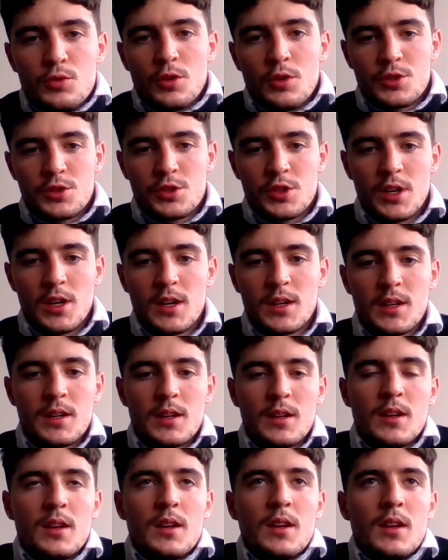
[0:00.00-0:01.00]
Ross Jack
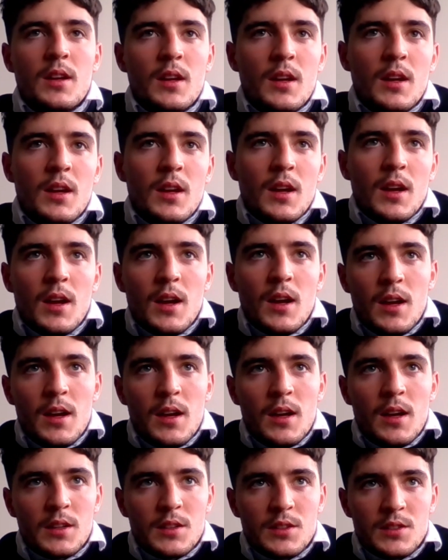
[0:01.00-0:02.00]

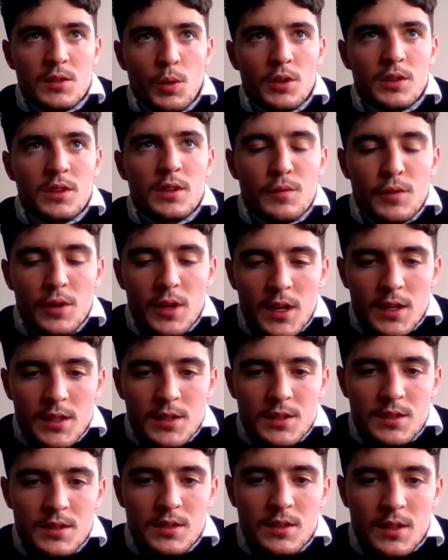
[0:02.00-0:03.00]
because he worked at
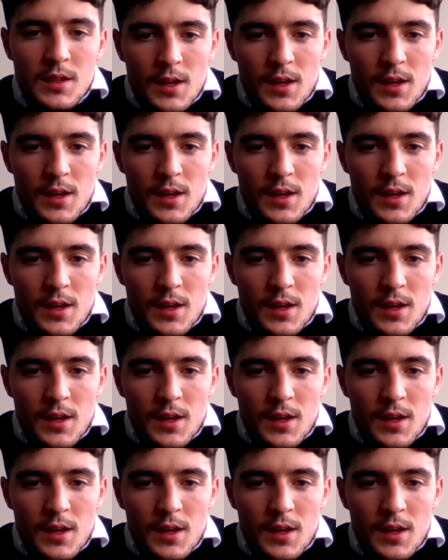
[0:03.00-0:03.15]
Inverness